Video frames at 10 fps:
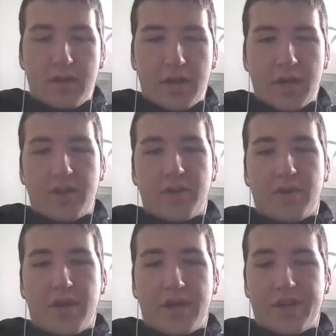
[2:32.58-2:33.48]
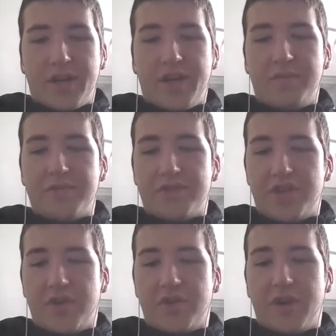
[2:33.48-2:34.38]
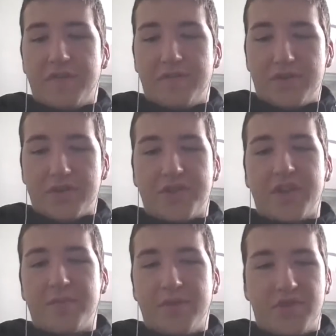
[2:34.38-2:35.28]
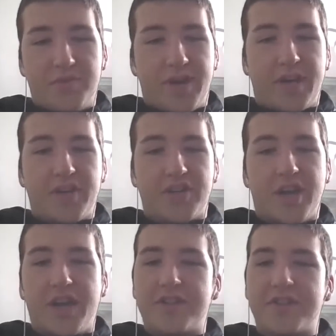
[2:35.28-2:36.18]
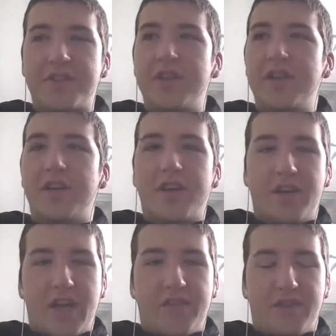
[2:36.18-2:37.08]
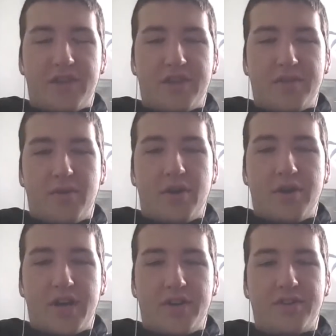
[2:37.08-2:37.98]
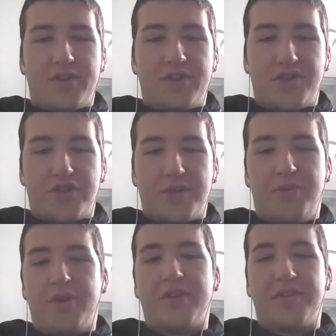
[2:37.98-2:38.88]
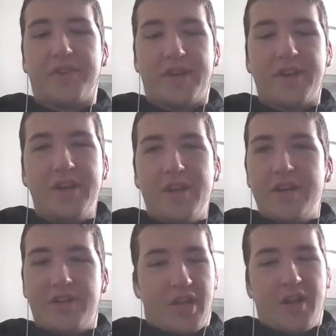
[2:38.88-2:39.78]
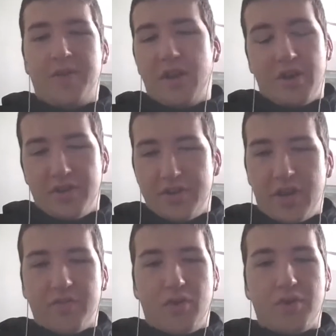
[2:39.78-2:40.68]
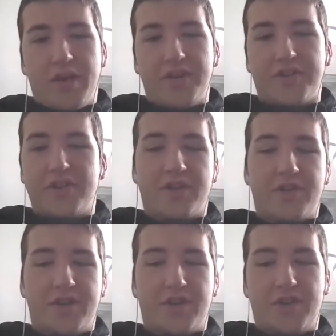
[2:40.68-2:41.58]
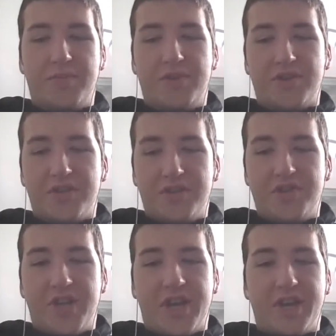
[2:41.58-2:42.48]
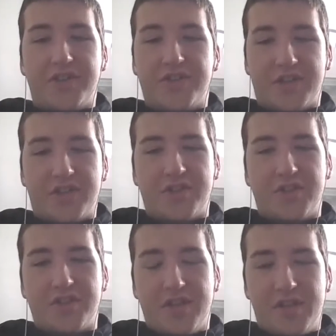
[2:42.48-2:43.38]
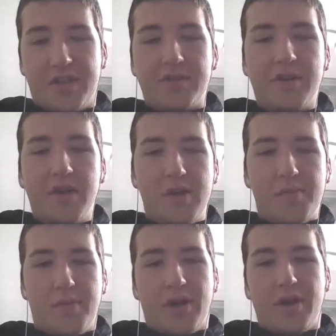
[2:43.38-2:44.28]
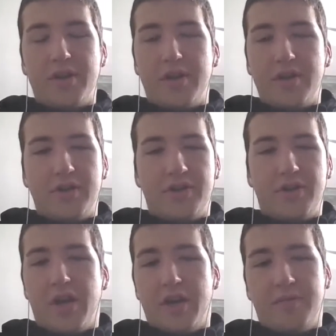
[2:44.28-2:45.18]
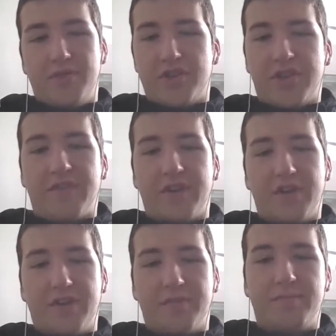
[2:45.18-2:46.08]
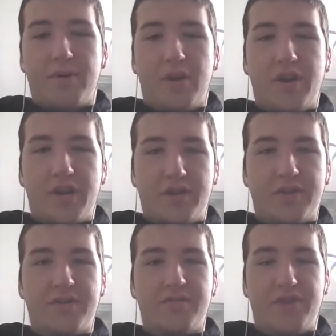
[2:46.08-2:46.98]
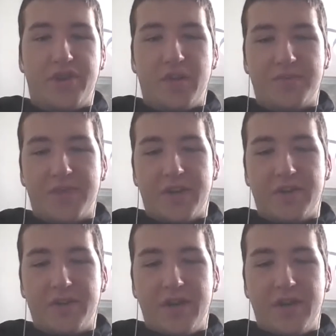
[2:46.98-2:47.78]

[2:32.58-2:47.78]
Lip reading: Yeah, there were a lot of games. Gino and I are forced to take a bunch of bad shots, and having another ball handler, another distributor out there. And our role guys are great distributors too. Jared had 6 assists, I know. But just having another ball handler really helps out.